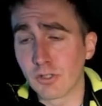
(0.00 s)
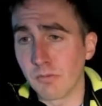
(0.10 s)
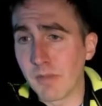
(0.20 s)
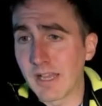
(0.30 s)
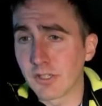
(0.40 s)
So
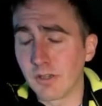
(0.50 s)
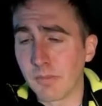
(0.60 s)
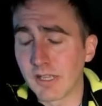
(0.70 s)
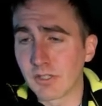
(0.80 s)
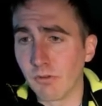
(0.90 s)
imagine a
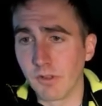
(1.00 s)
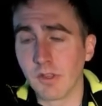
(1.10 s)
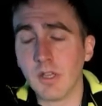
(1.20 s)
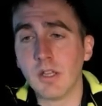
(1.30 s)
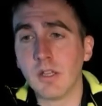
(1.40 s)
patient with
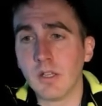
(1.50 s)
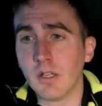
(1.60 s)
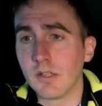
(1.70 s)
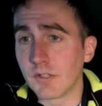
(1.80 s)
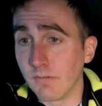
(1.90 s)

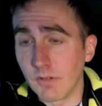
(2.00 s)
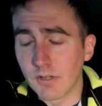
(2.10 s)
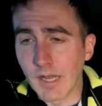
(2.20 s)
severe